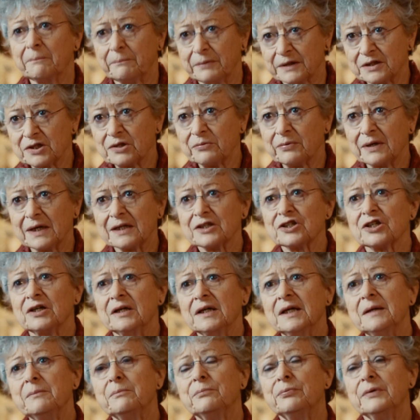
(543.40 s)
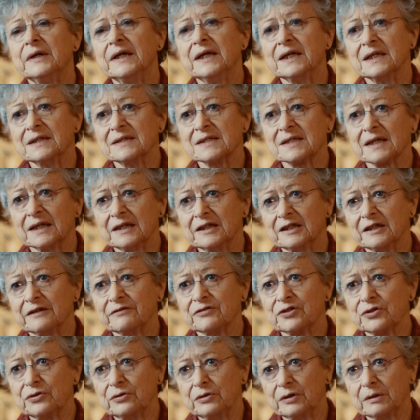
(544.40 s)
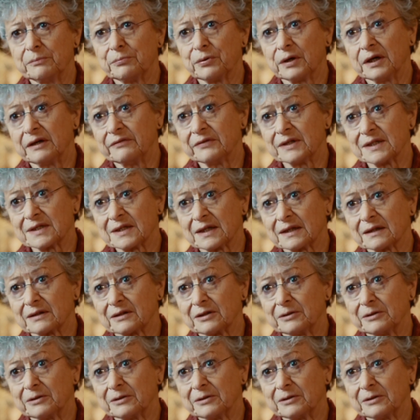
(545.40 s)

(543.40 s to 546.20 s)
but to actually bring incentives to the private sector.